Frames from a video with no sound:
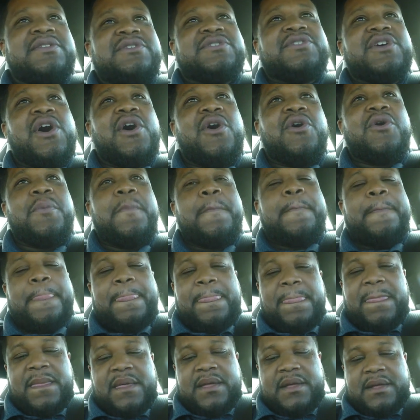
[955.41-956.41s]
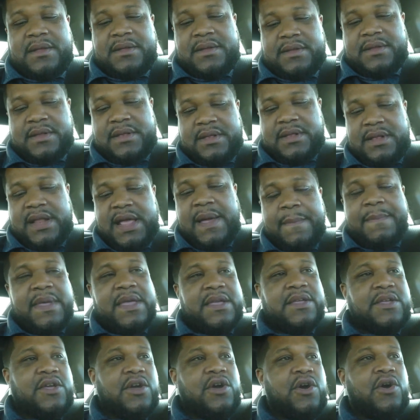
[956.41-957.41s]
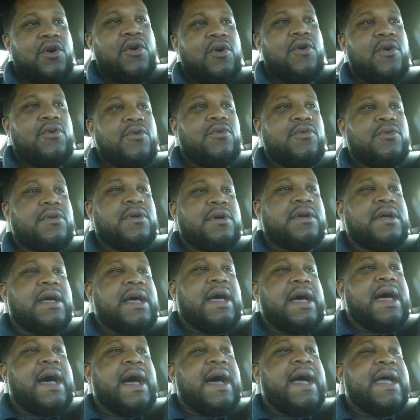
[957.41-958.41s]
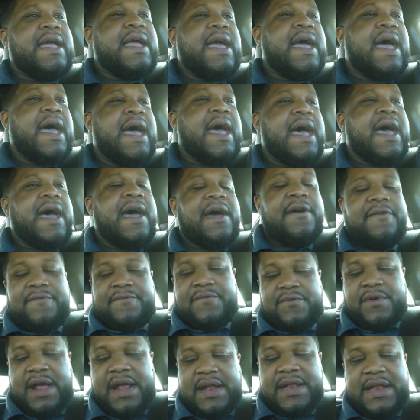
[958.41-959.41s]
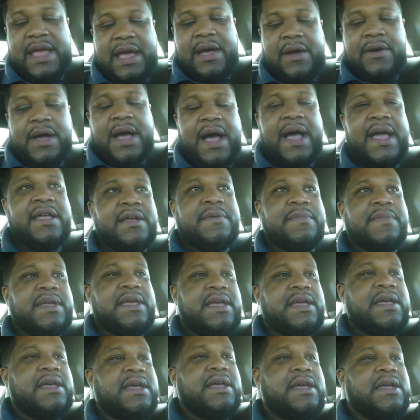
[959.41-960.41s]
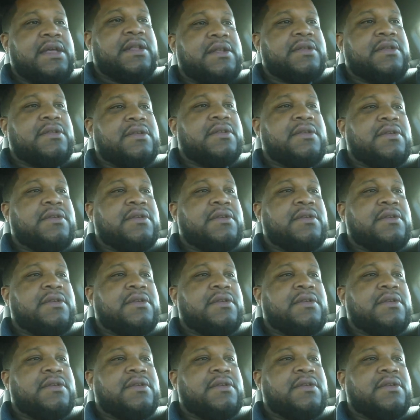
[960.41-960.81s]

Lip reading: So let me go. I have right now. I am in